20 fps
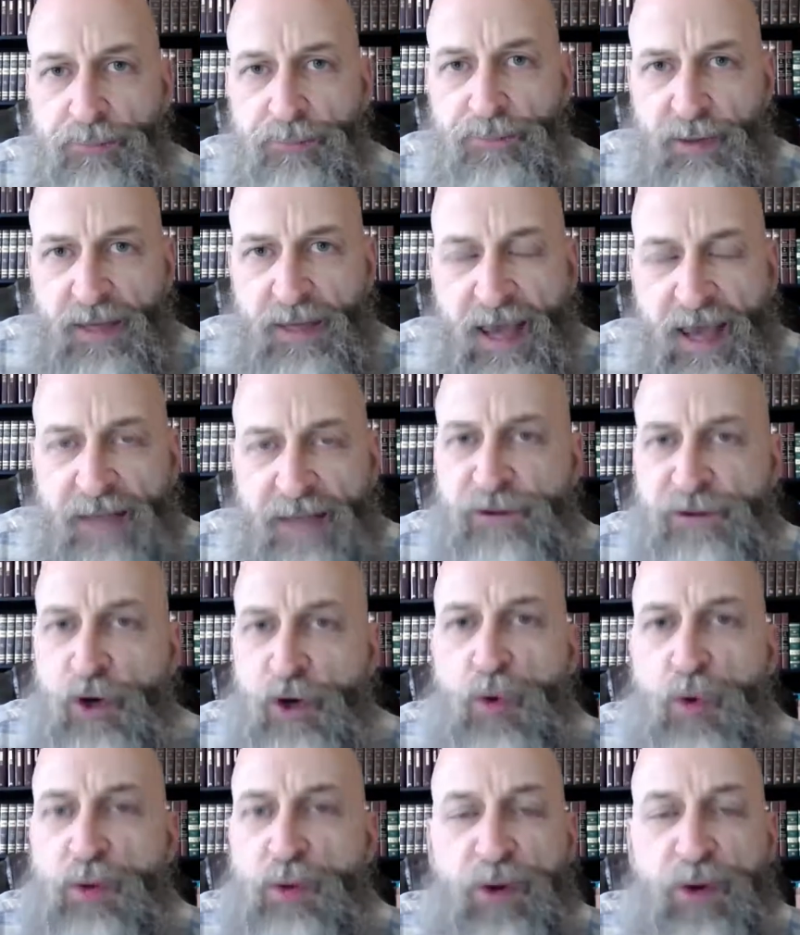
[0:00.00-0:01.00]
And so when
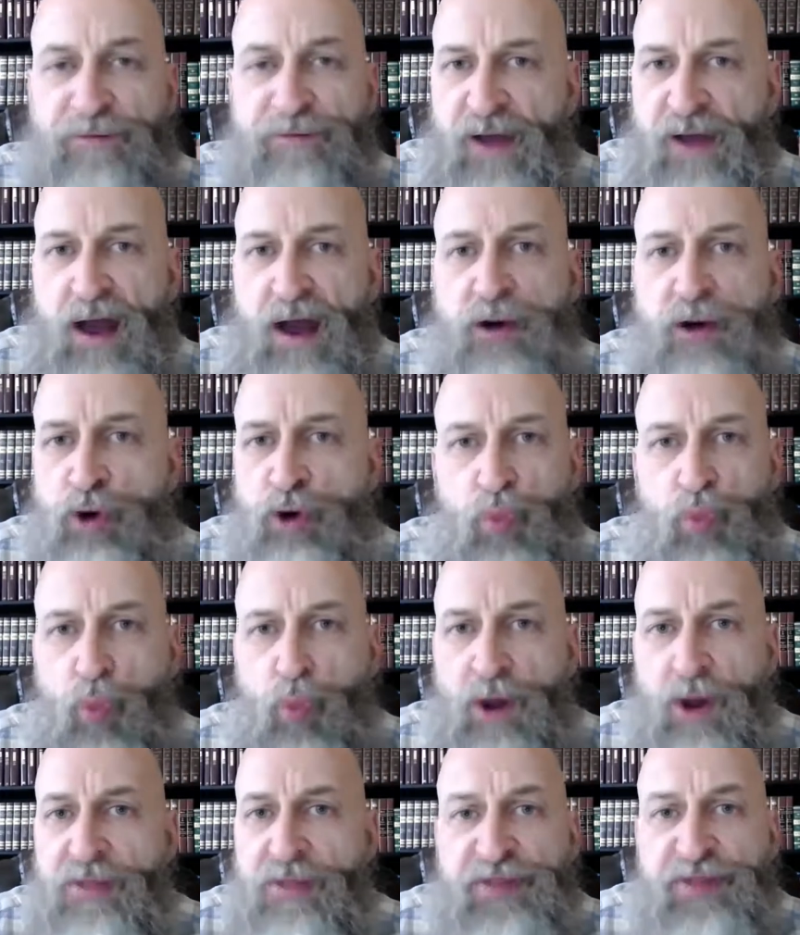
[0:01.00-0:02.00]
we've conquered one
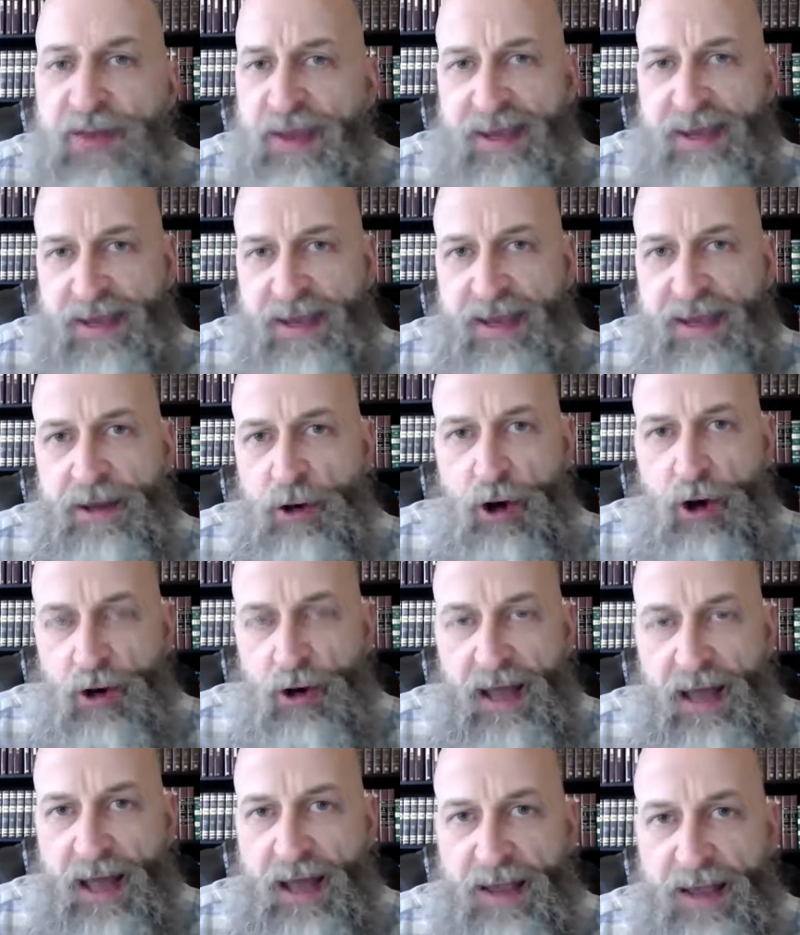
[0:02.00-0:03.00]
thing in our
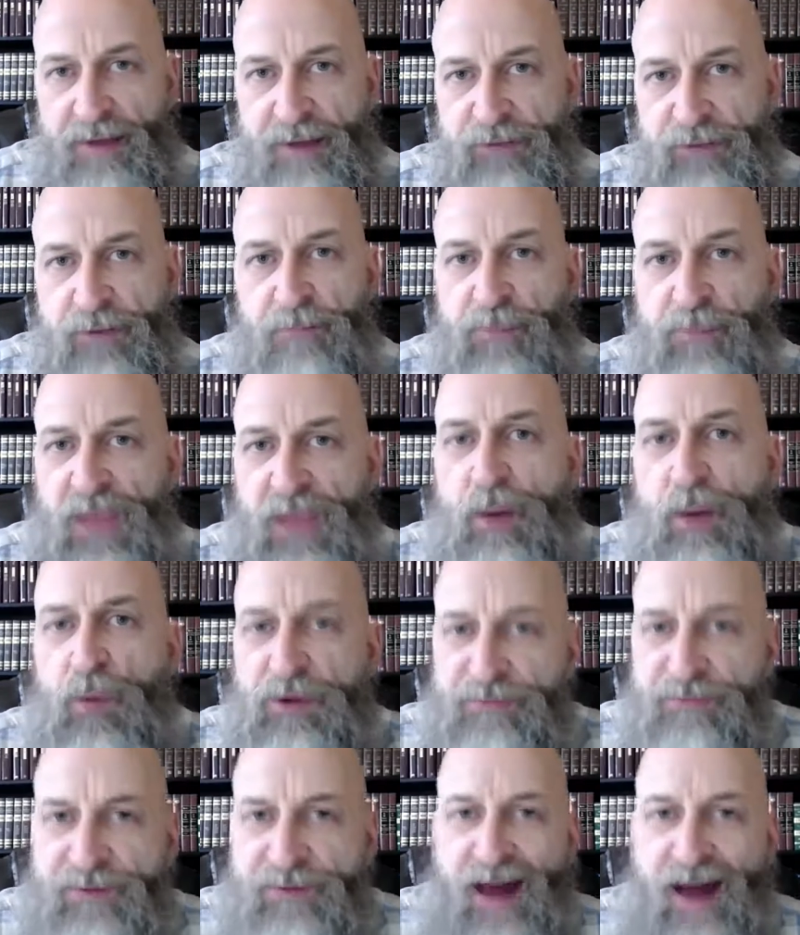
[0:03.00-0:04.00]
lives and we've
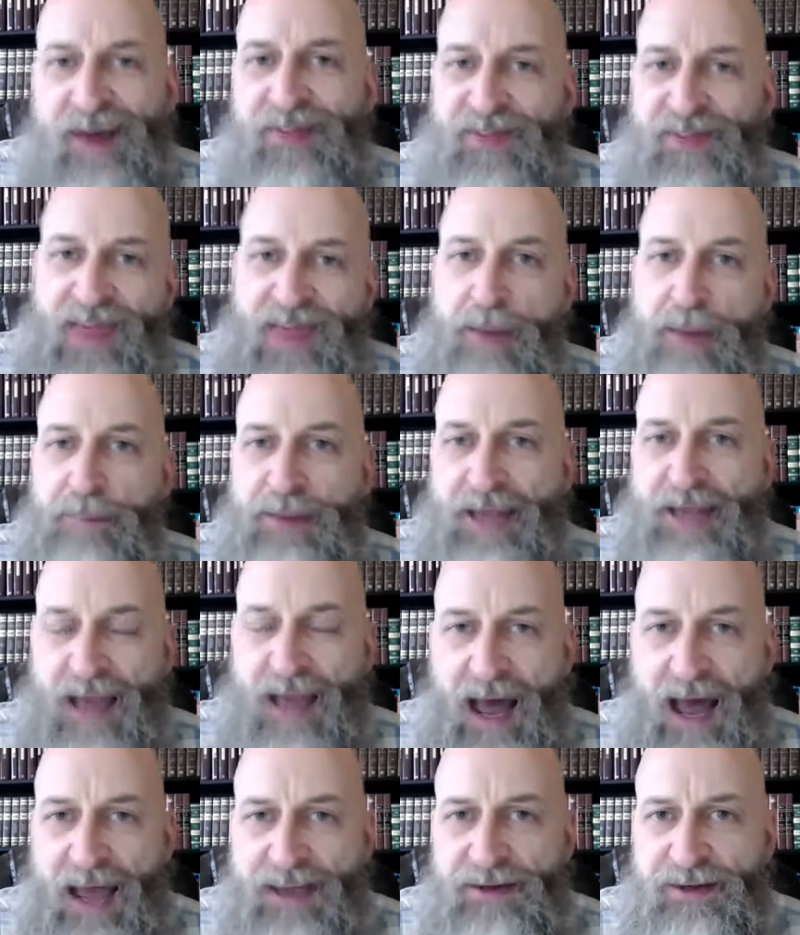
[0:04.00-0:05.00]
gotten that
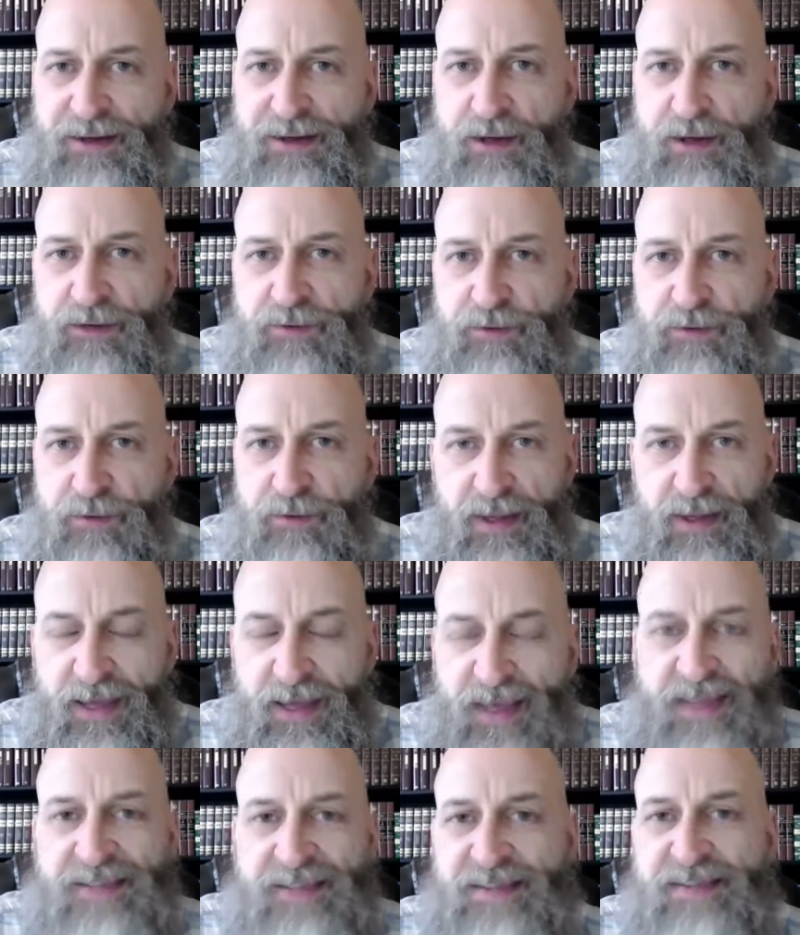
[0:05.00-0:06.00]
behind us, it
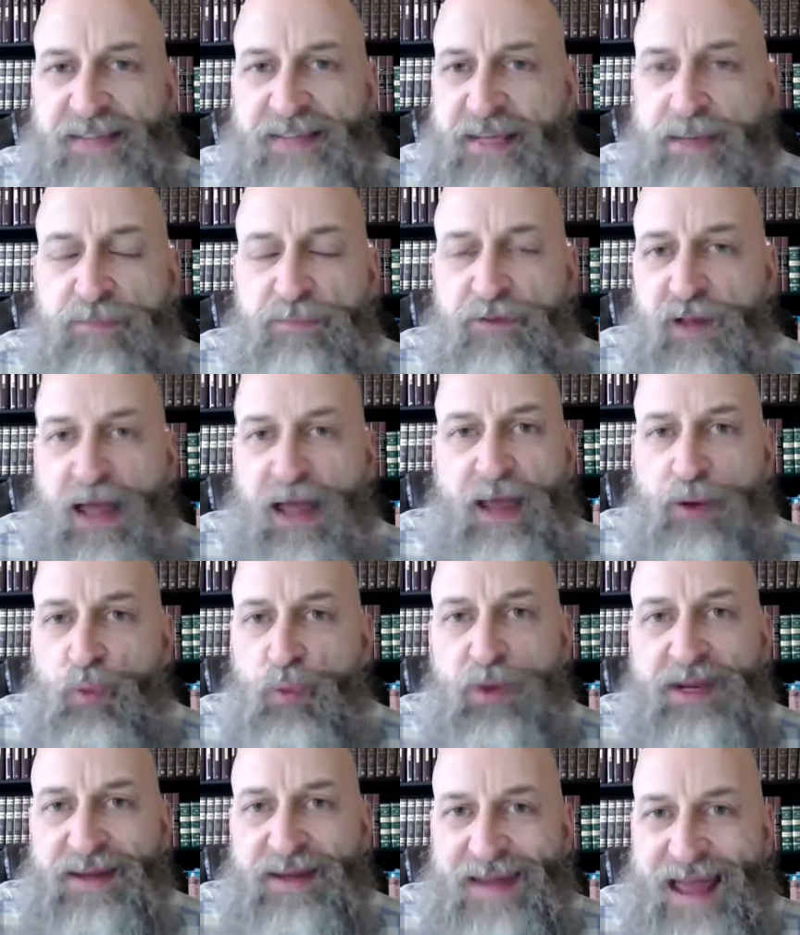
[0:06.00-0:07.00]
seems like we
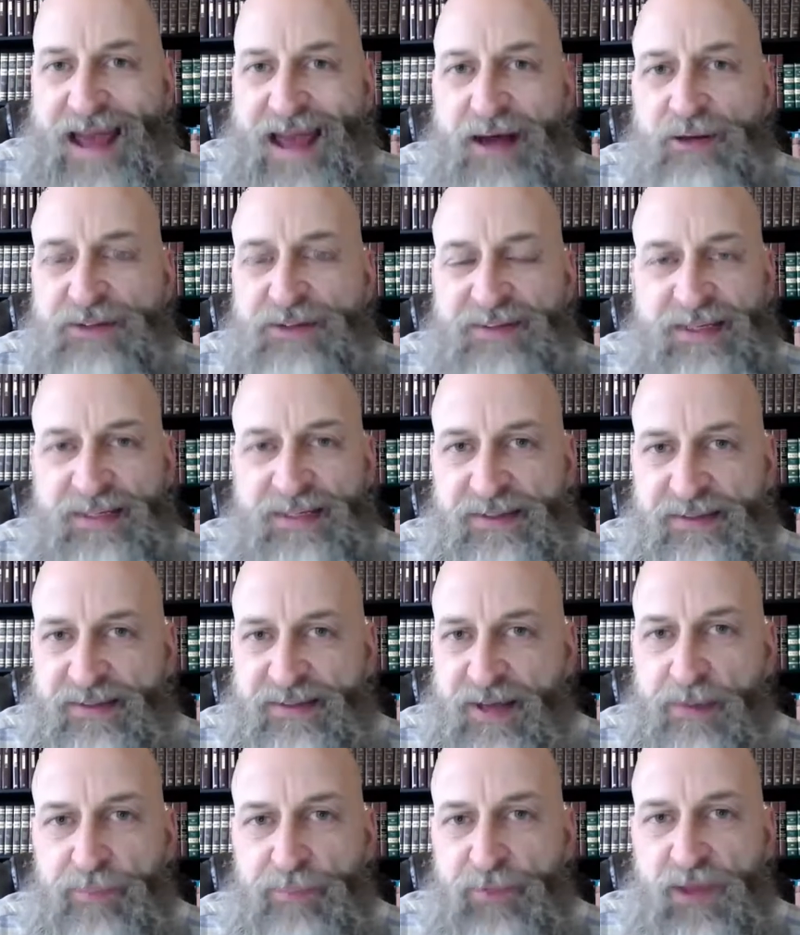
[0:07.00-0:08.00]
now see
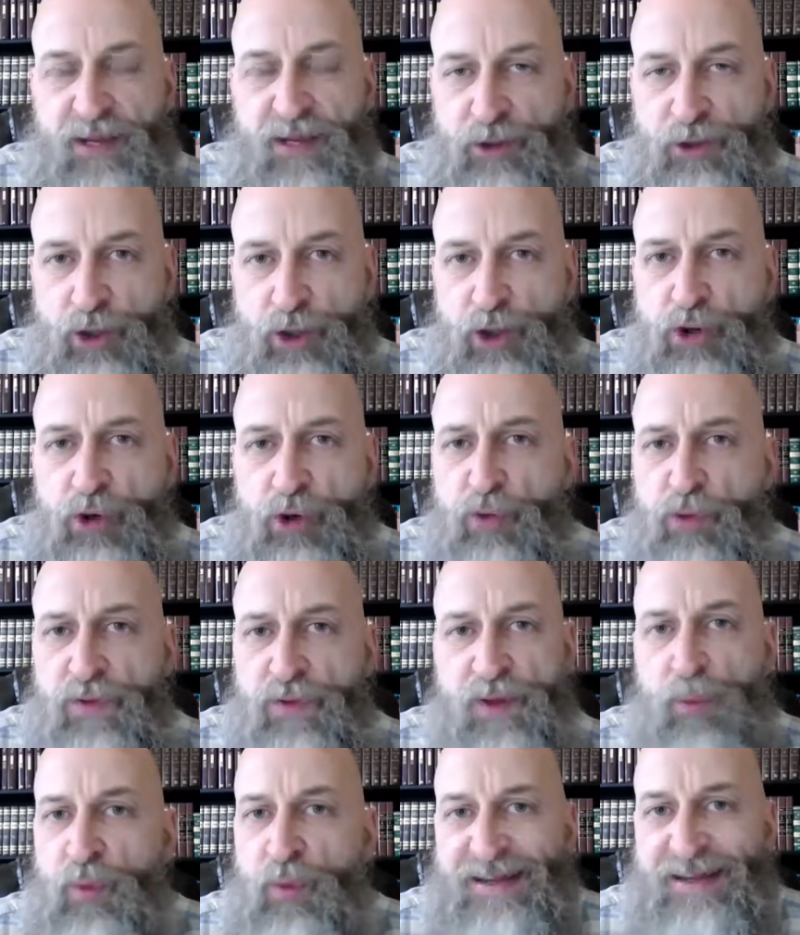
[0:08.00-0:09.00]
something new that we
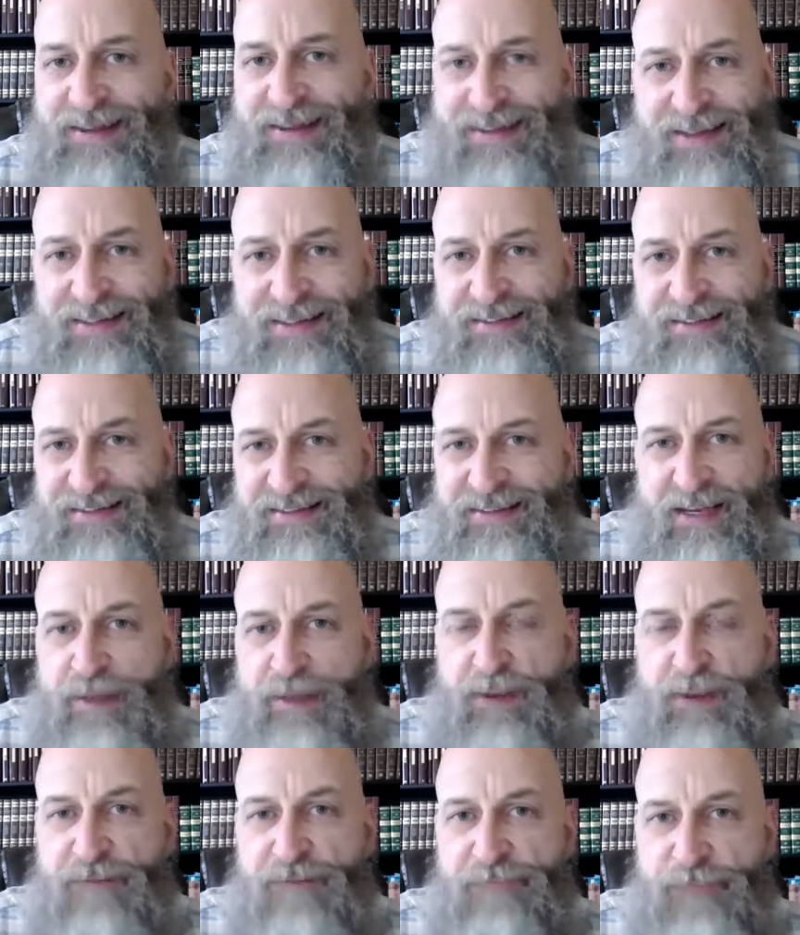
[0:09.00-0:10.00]
didn't see
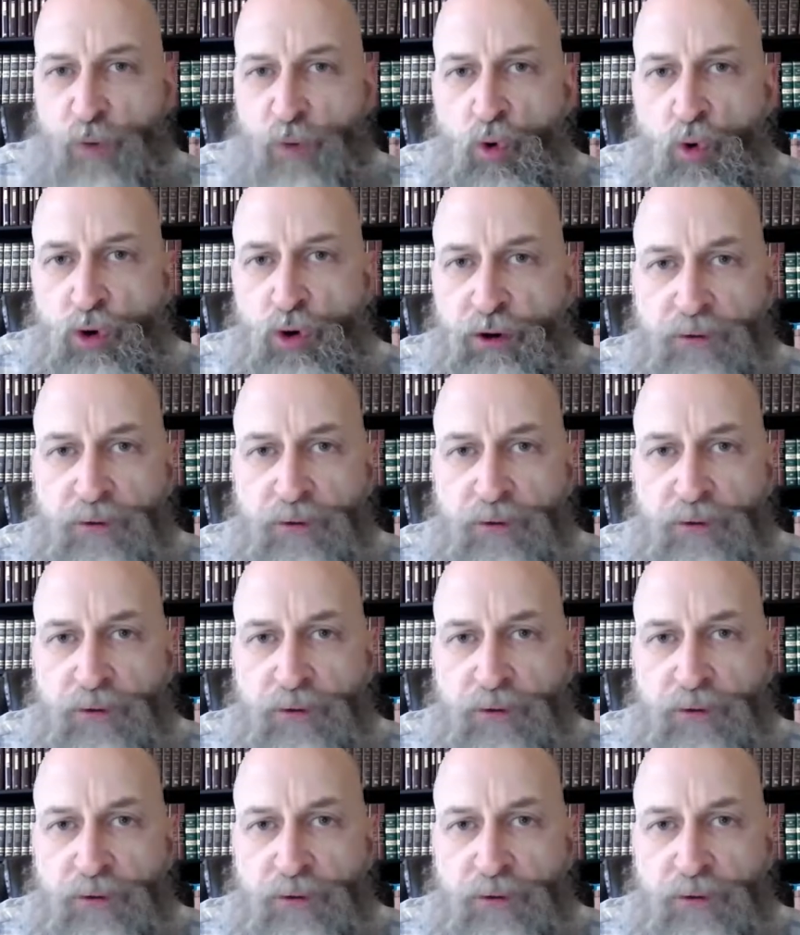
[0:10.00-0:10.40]
before